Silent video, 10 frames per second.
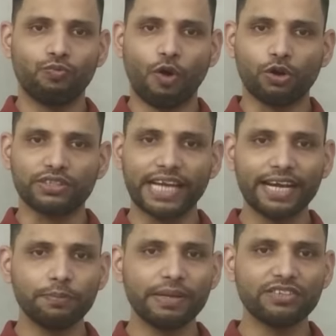Wow,
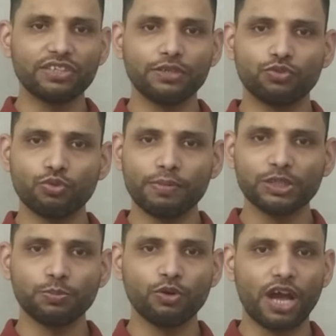that makes it so
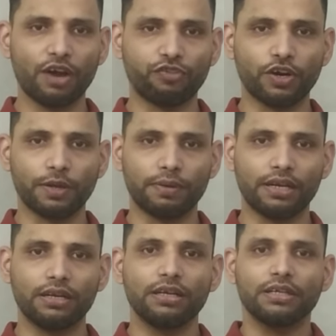much more
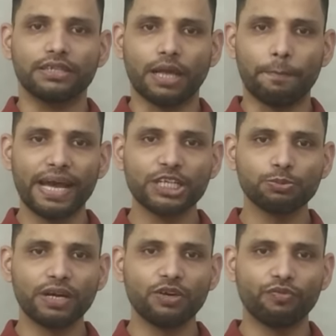affordable. The
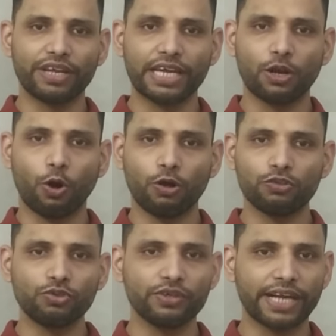best part, we can
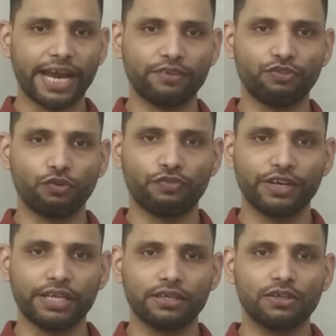also try it for
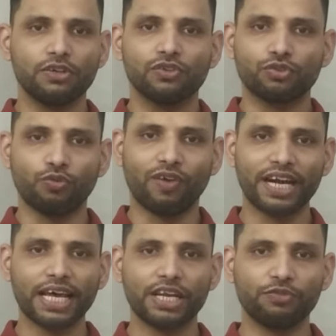free. So
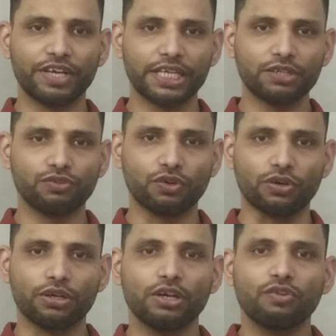what are you waiting for?